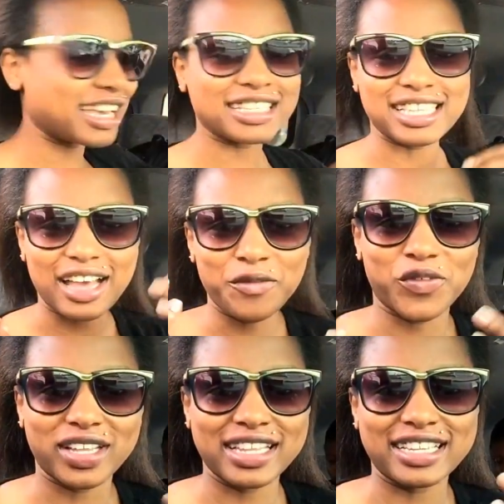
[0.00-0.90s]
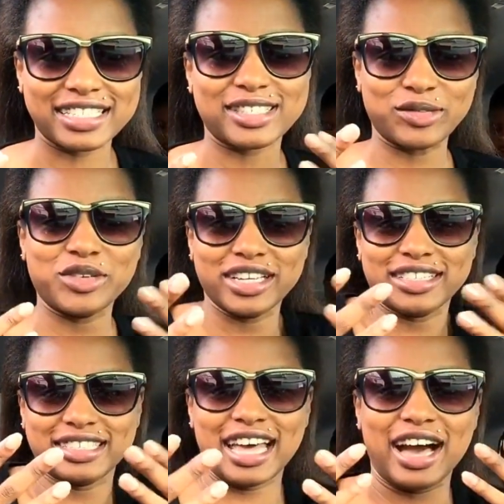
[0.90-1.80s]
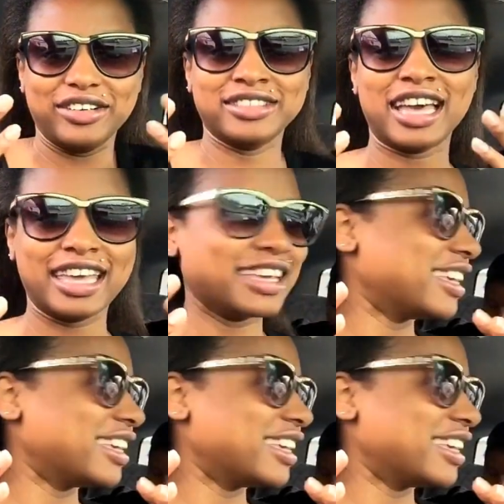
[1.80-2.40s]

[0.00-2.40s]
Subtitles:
guess I feel it. It's real now. Like,